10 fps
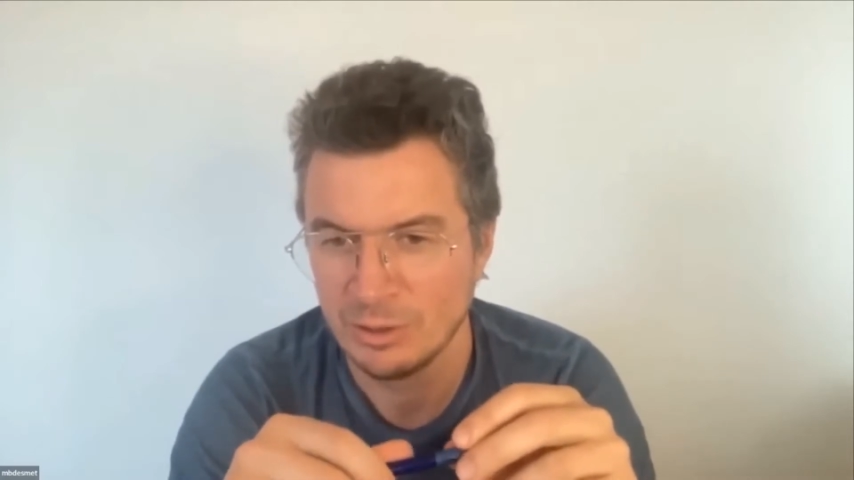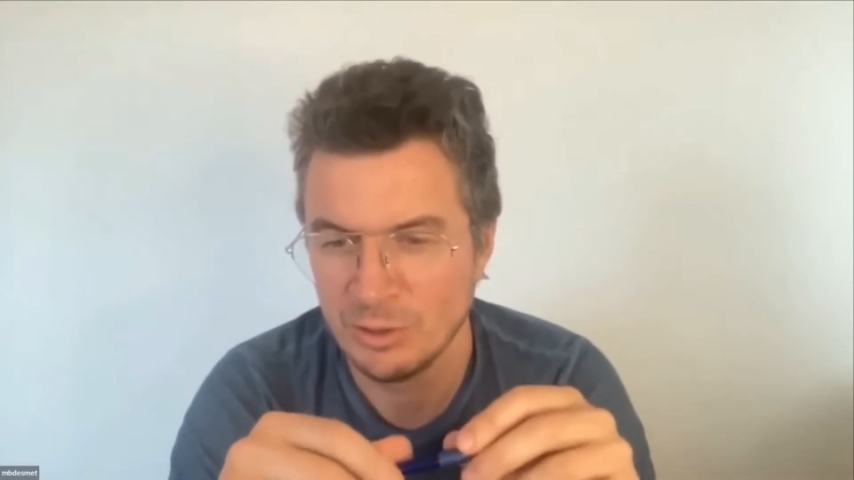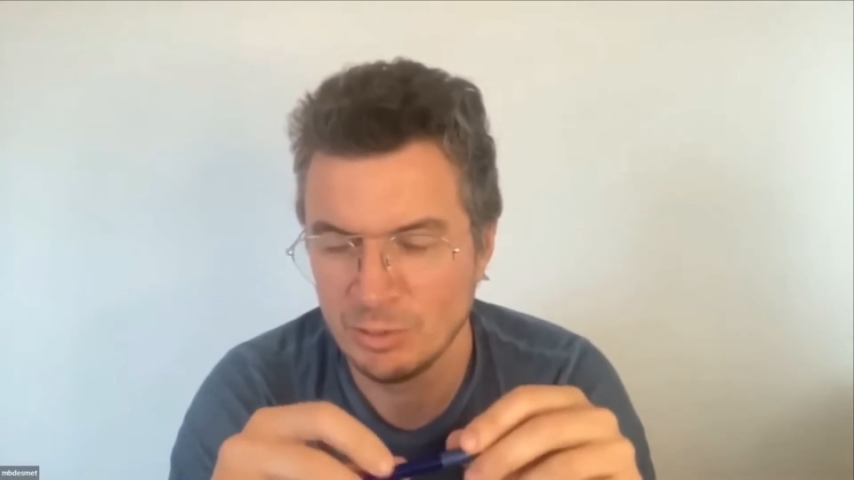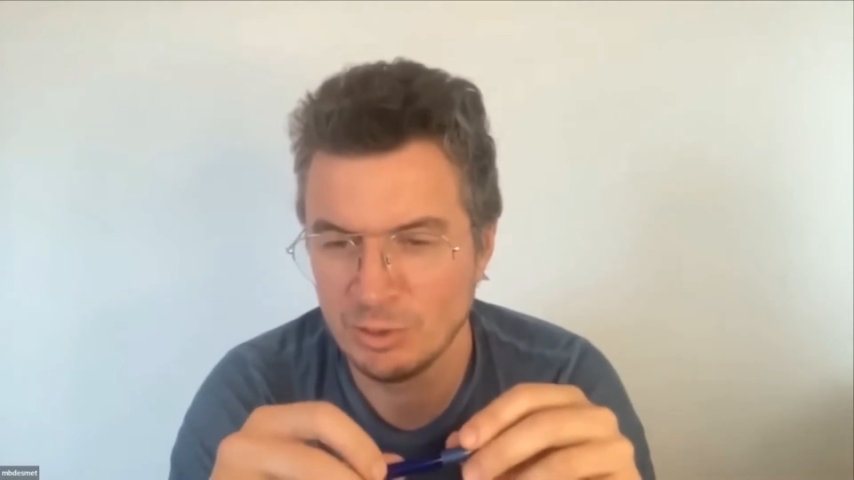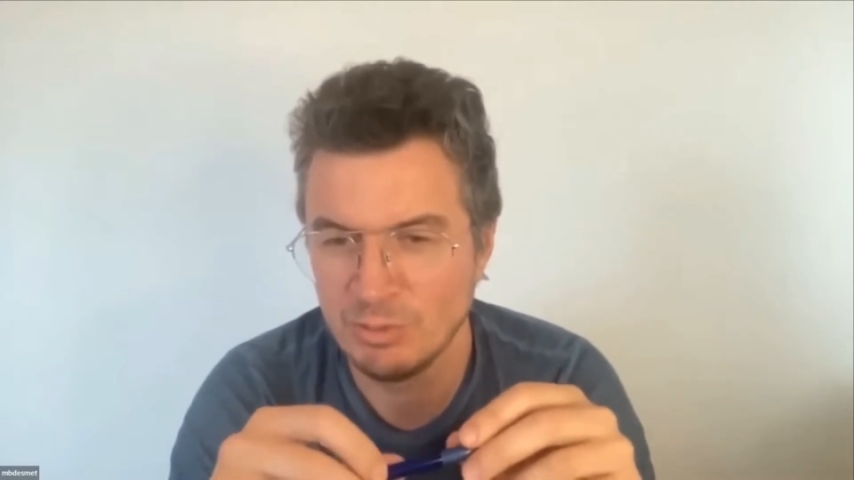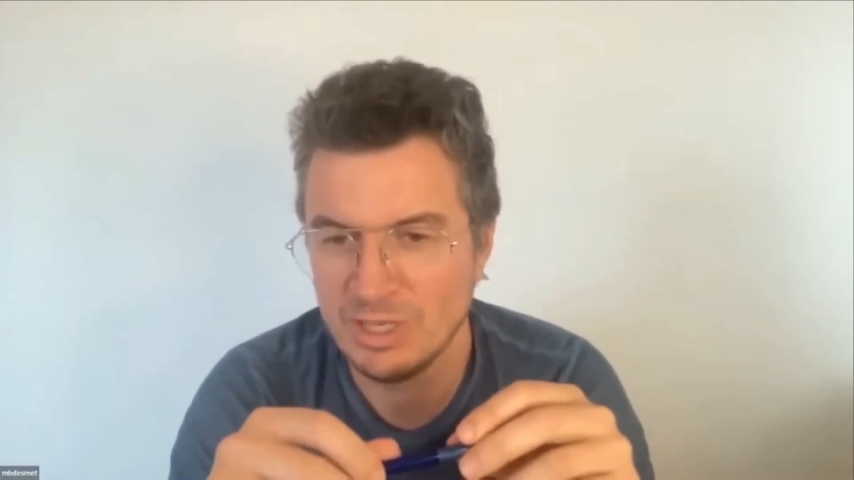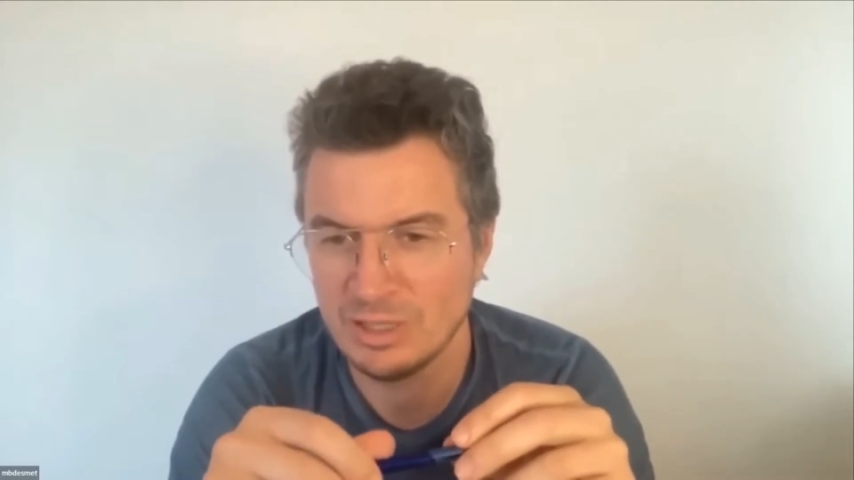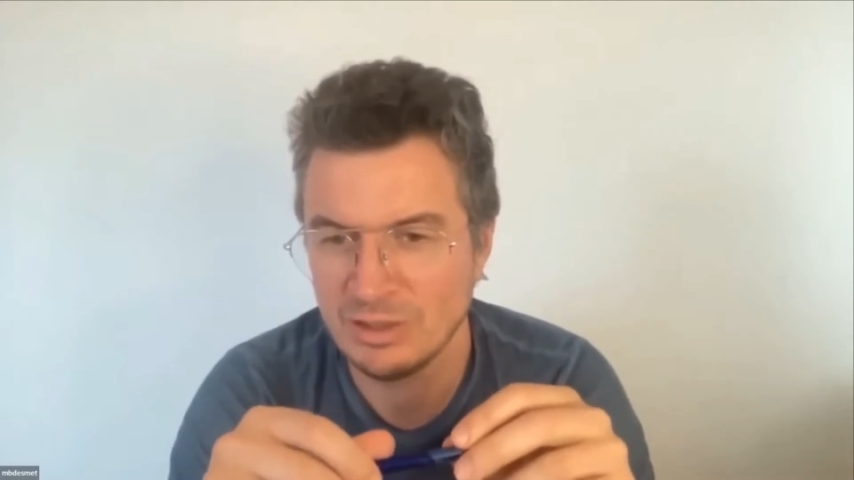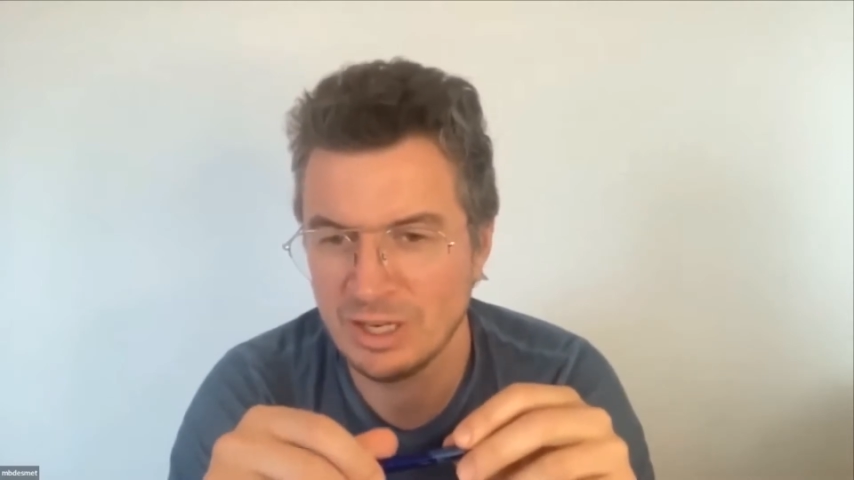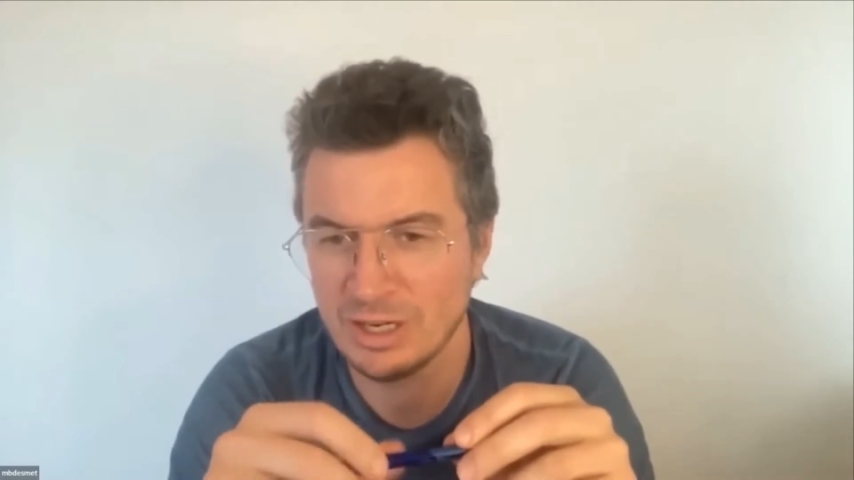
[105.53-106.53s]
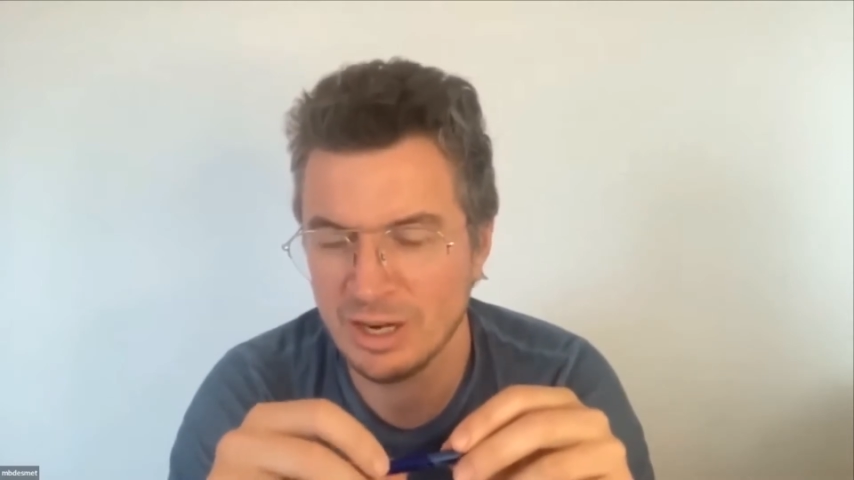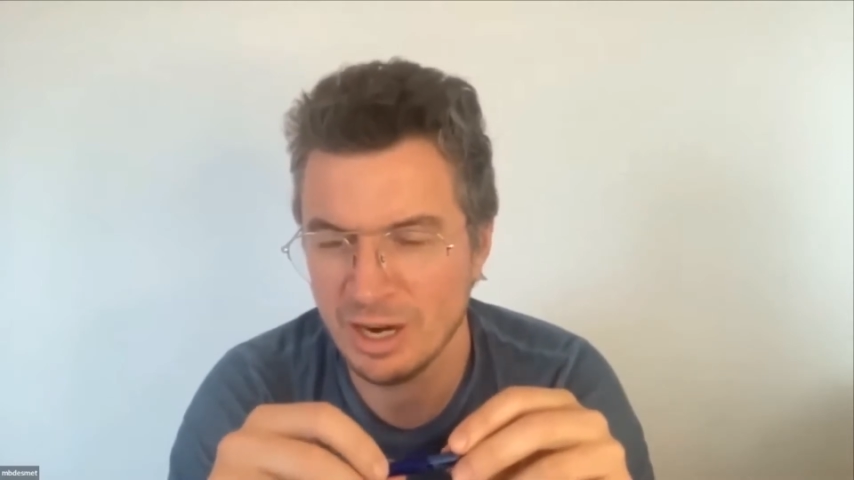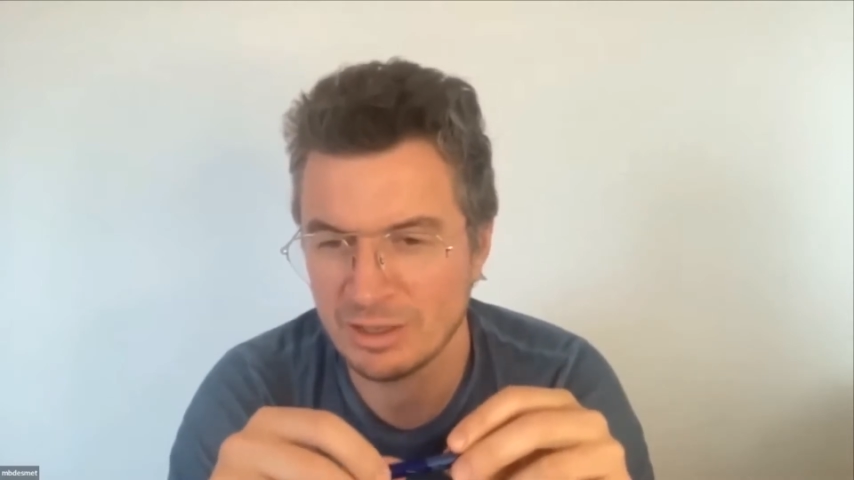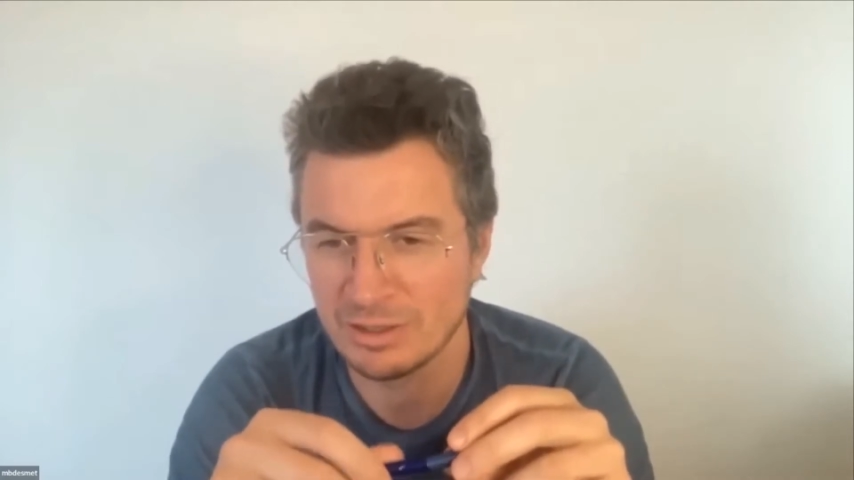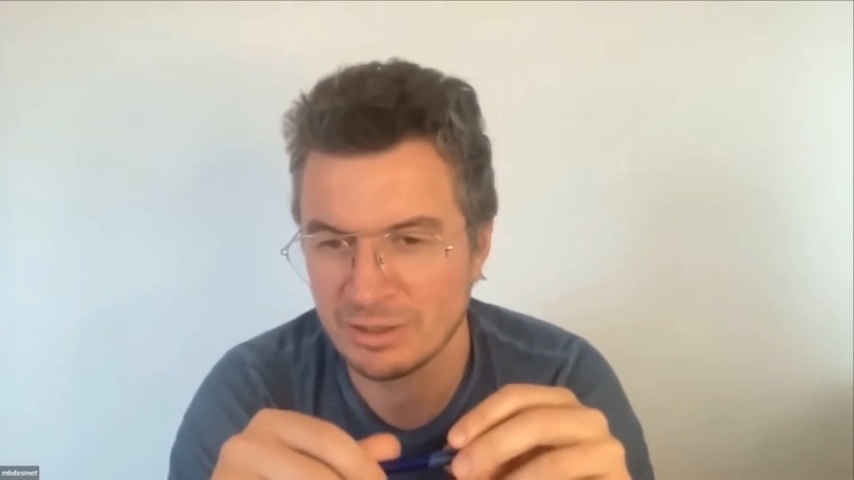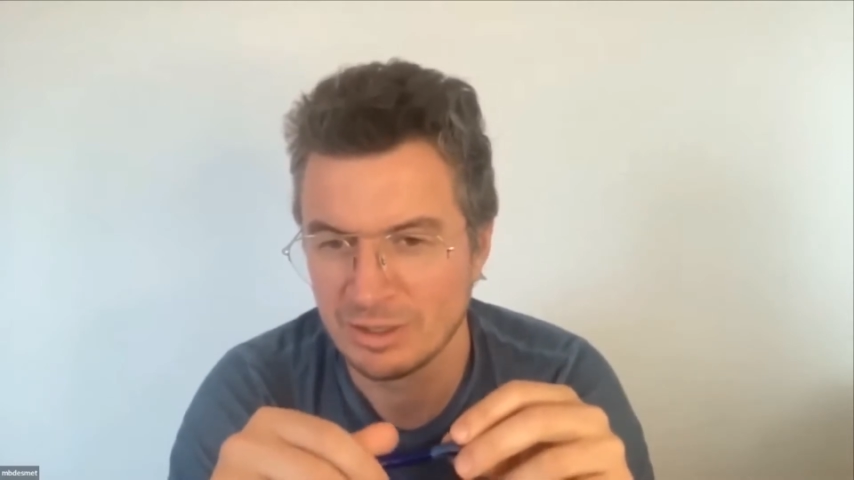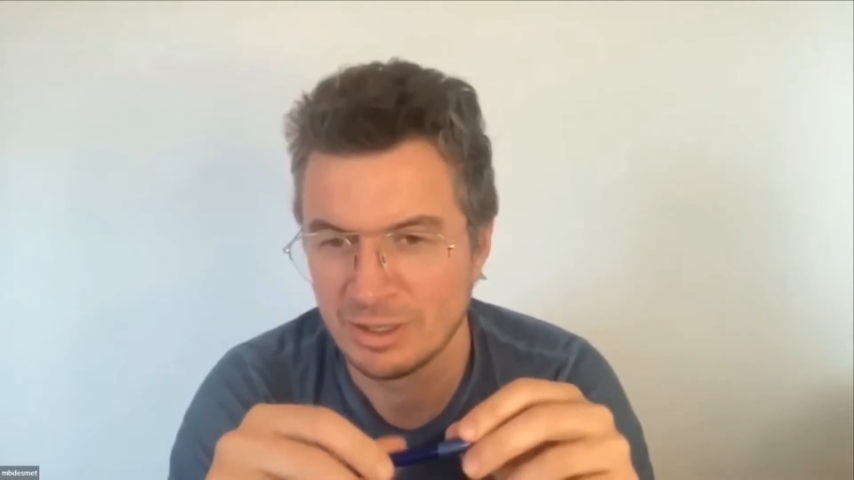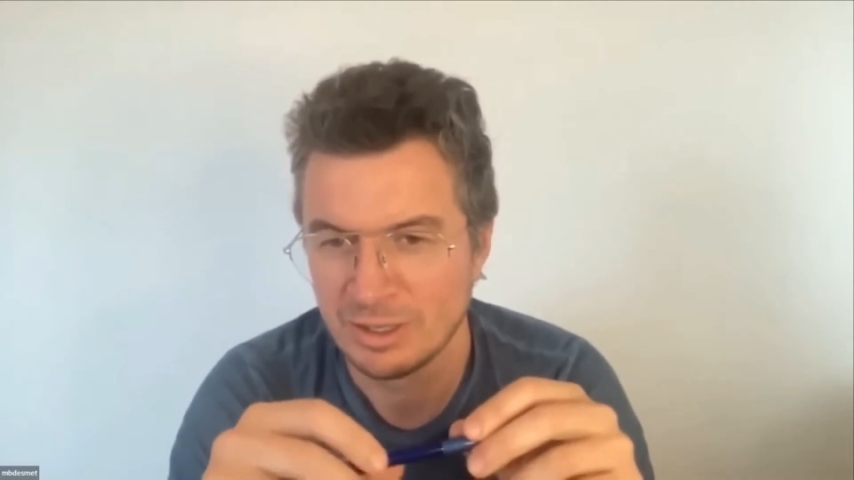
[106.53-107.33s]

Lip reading: the human being declared